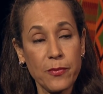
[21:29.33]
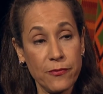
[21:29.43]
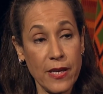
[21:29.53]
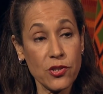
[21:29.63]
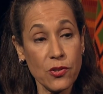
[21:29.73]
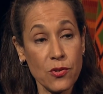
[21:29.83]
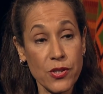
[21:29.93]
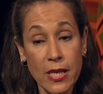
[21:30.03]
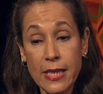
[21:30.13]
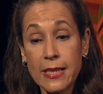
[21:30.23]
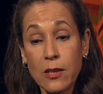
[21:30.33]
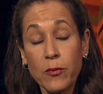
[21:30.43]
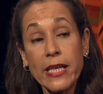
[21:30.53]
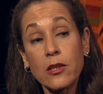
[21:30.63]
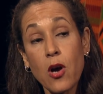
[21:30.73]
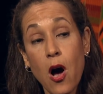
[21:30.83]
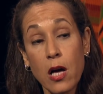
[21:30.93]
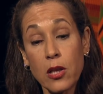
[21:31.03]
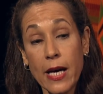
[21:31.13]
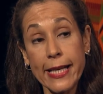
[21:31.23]
professionals that we can
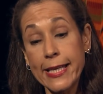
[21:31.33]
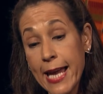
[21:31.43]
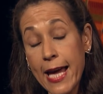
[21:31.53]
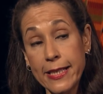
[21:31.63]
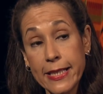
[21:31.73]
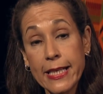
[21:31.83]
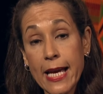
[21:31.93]
call on again.